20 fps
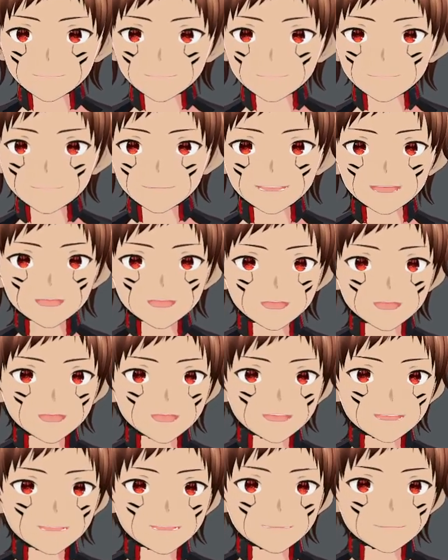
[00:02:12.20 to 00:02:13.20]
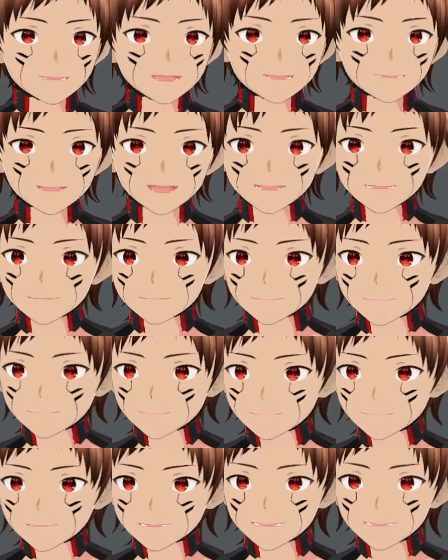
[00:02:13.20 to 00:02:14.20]
uh, that's what
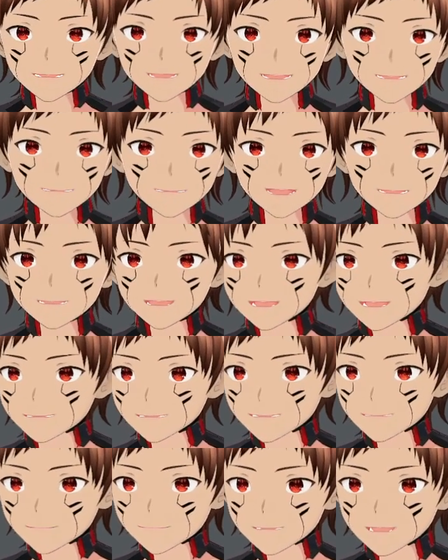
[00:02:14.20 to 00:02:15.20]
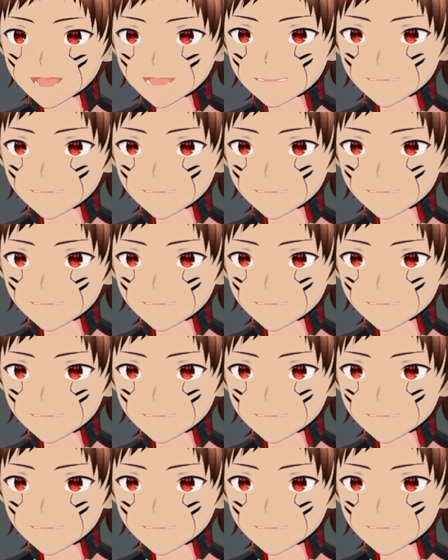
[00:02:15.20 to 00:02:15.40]
Devastating was basically similar.